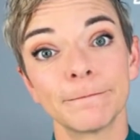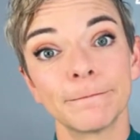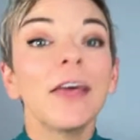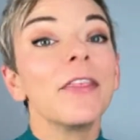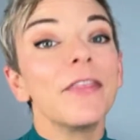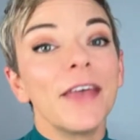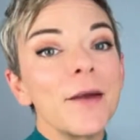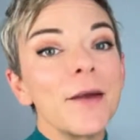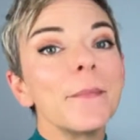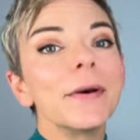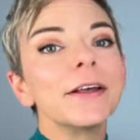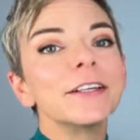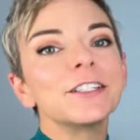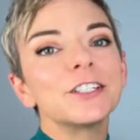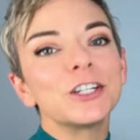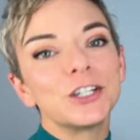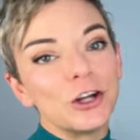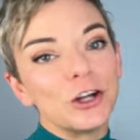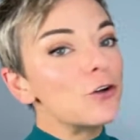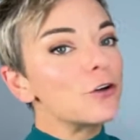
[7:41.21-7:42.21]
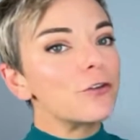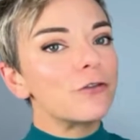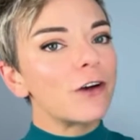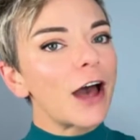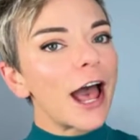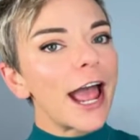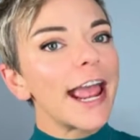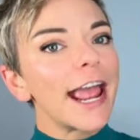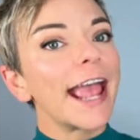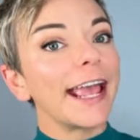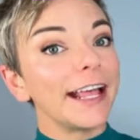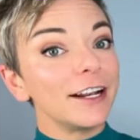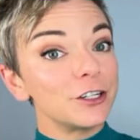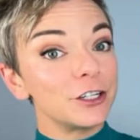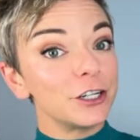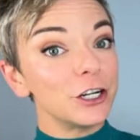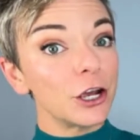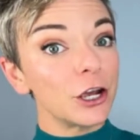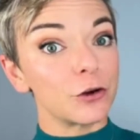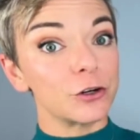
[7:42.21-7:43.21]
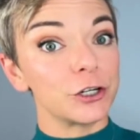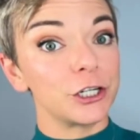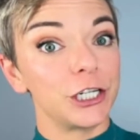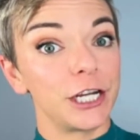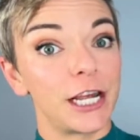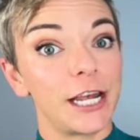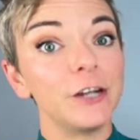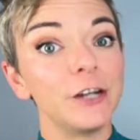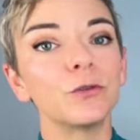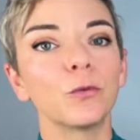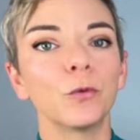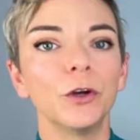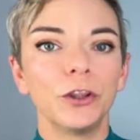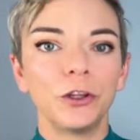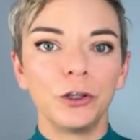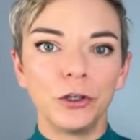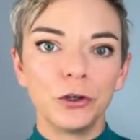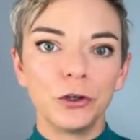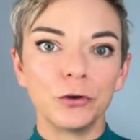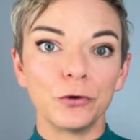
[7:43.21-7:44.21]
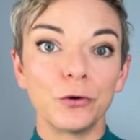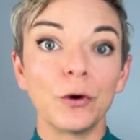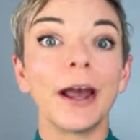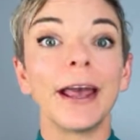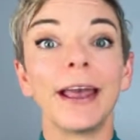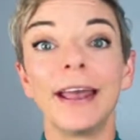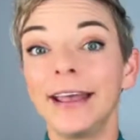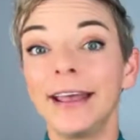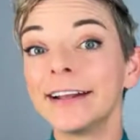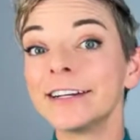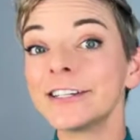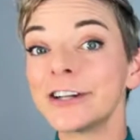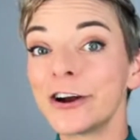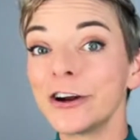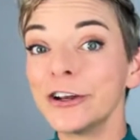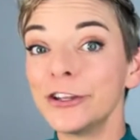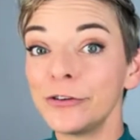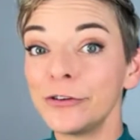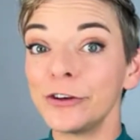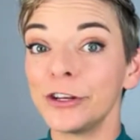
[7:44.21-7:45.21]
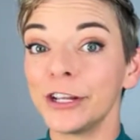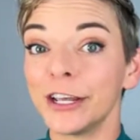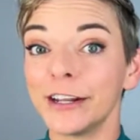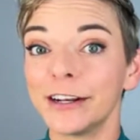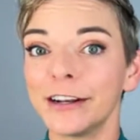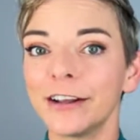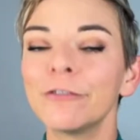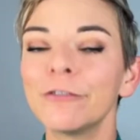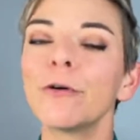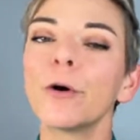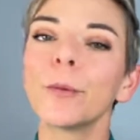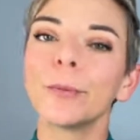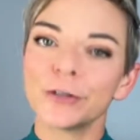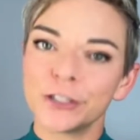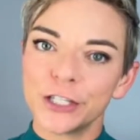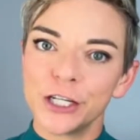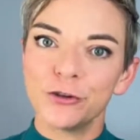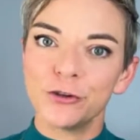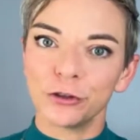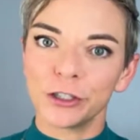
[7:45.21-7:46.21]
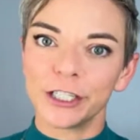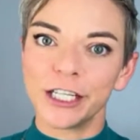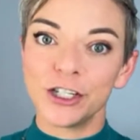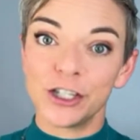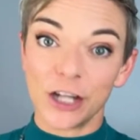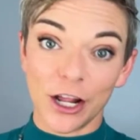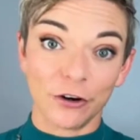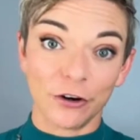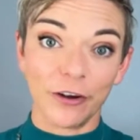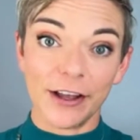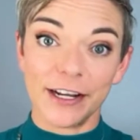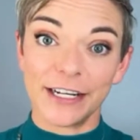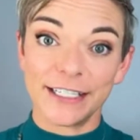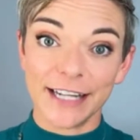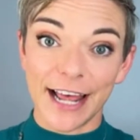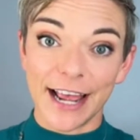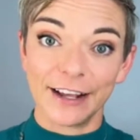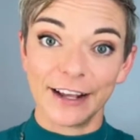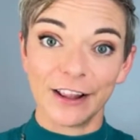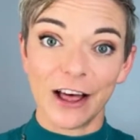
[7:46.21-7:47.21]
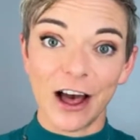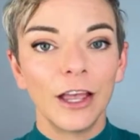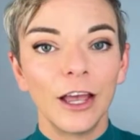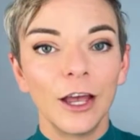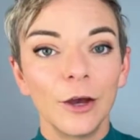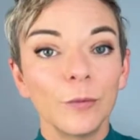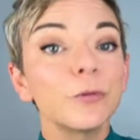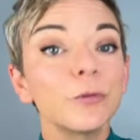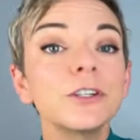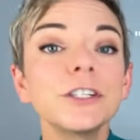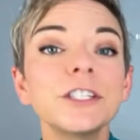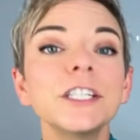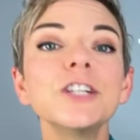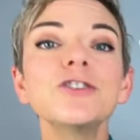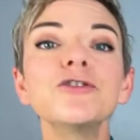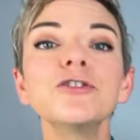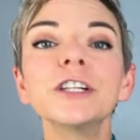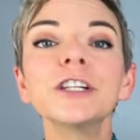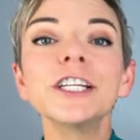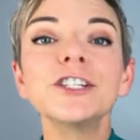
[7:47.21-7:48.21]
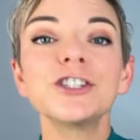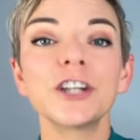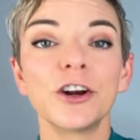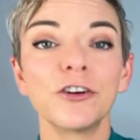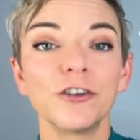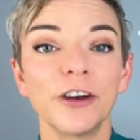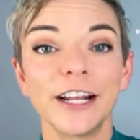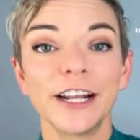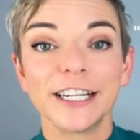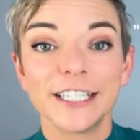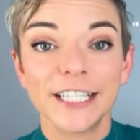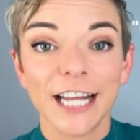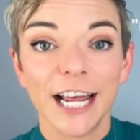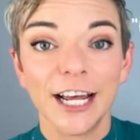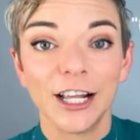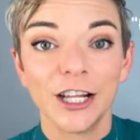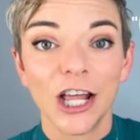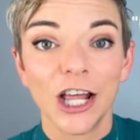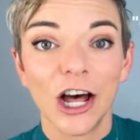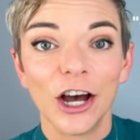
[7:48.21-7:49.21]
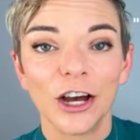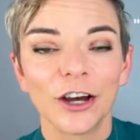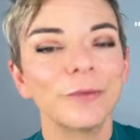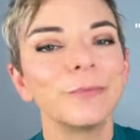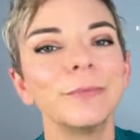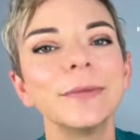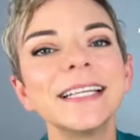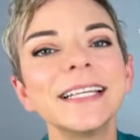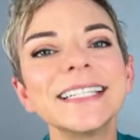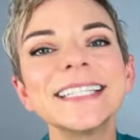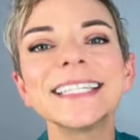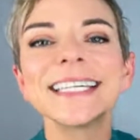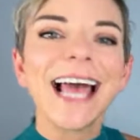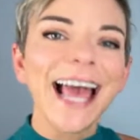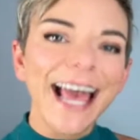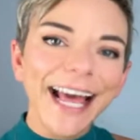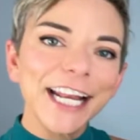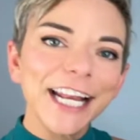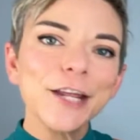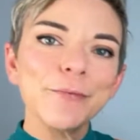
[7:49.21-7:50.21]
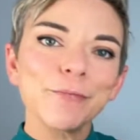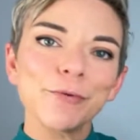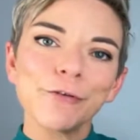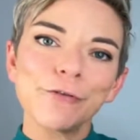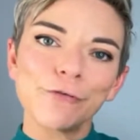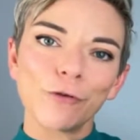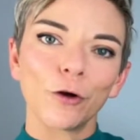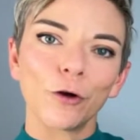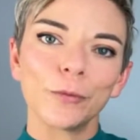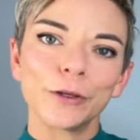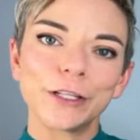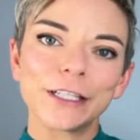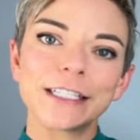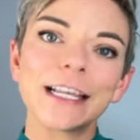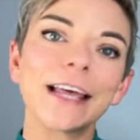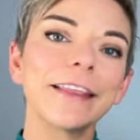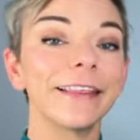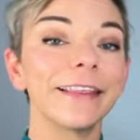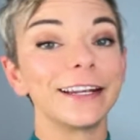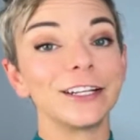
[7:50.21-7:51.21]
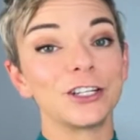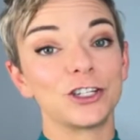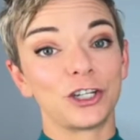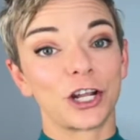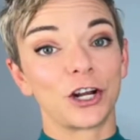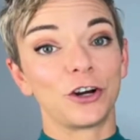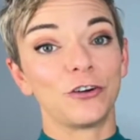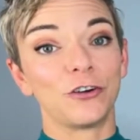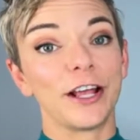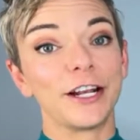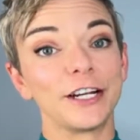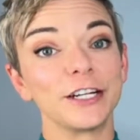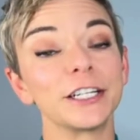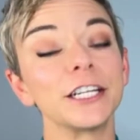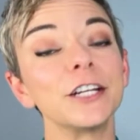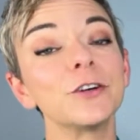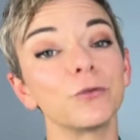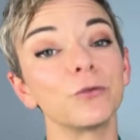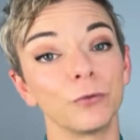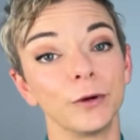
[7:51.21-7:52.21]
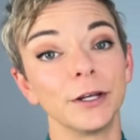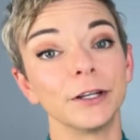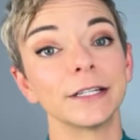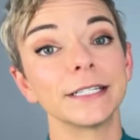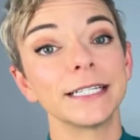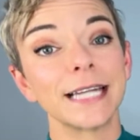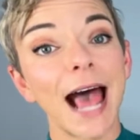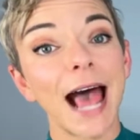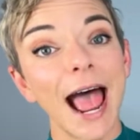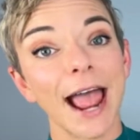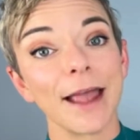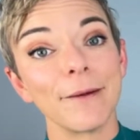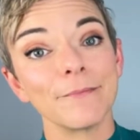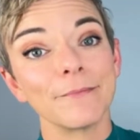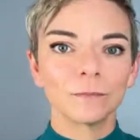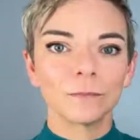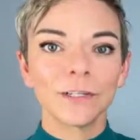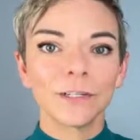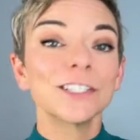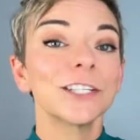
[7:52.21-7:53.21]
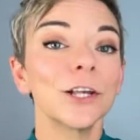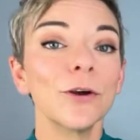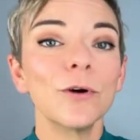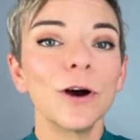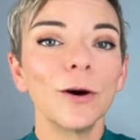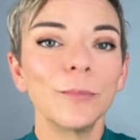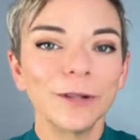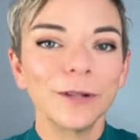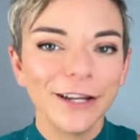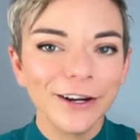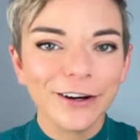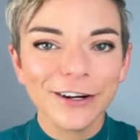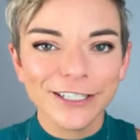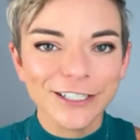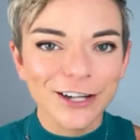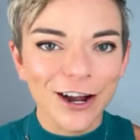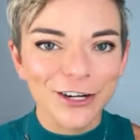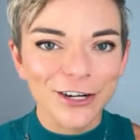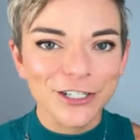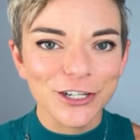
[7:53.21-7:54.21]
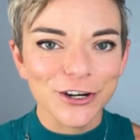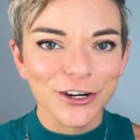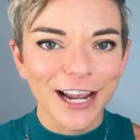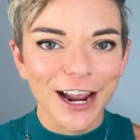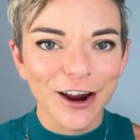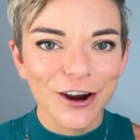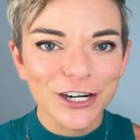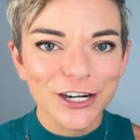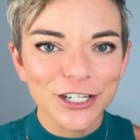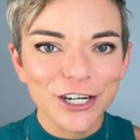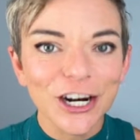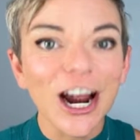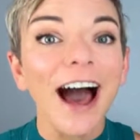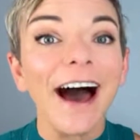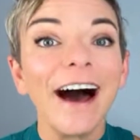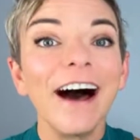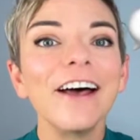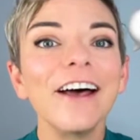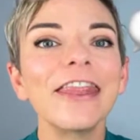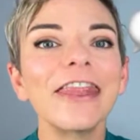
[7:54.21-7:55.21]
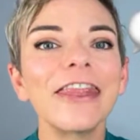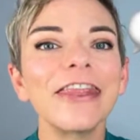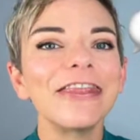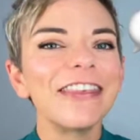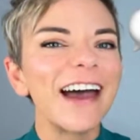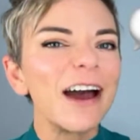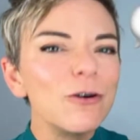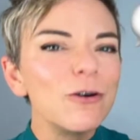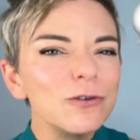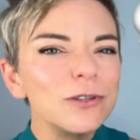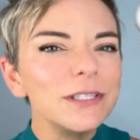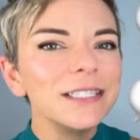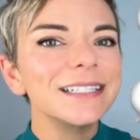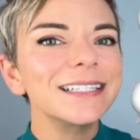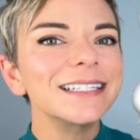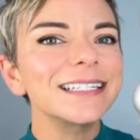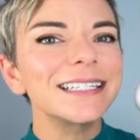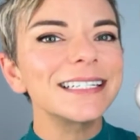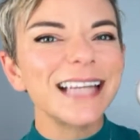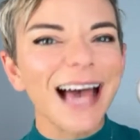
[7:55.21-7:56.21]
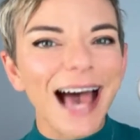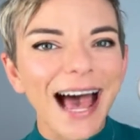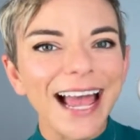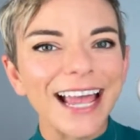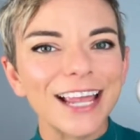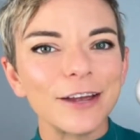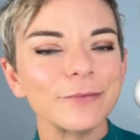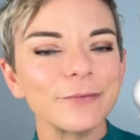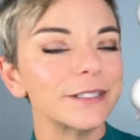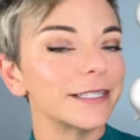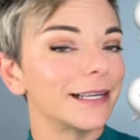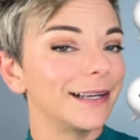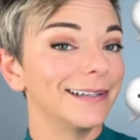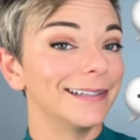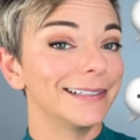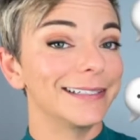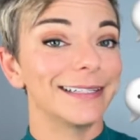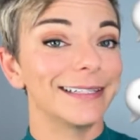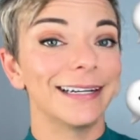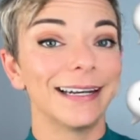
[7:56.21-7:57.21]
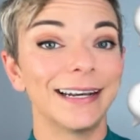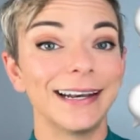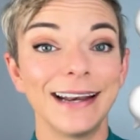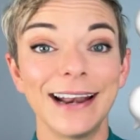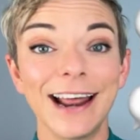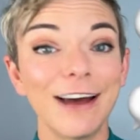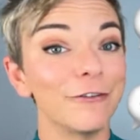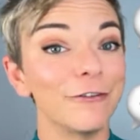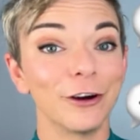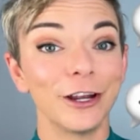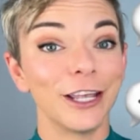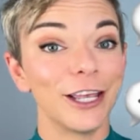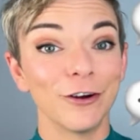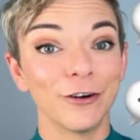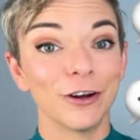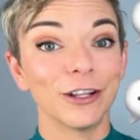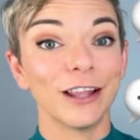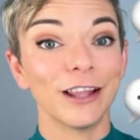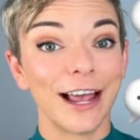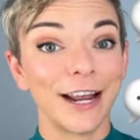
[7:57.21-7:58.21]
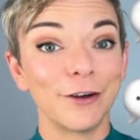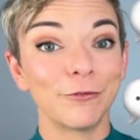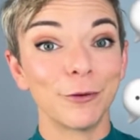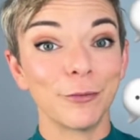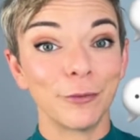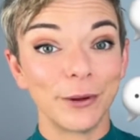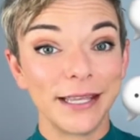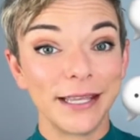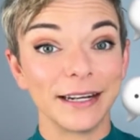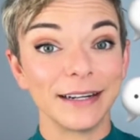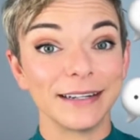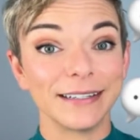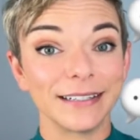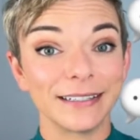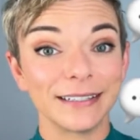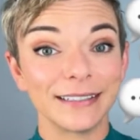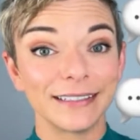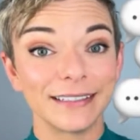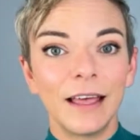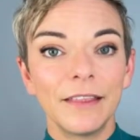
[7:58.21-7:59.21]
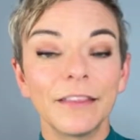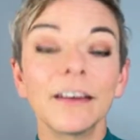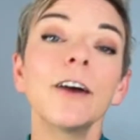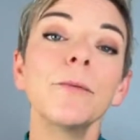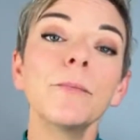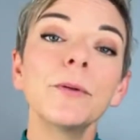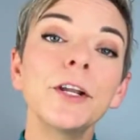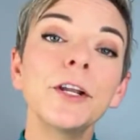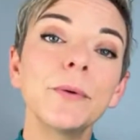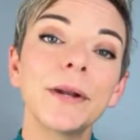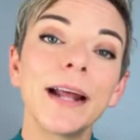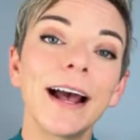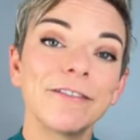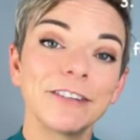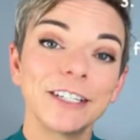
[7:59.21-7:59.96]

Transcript: They must notify and negotiate with you and our union for procedurally generated dialogue. Procedurally generated dialogue means any performance that is generated in real time. So a player could talk to your character 1,000 times and never hear a line repeated. The company would have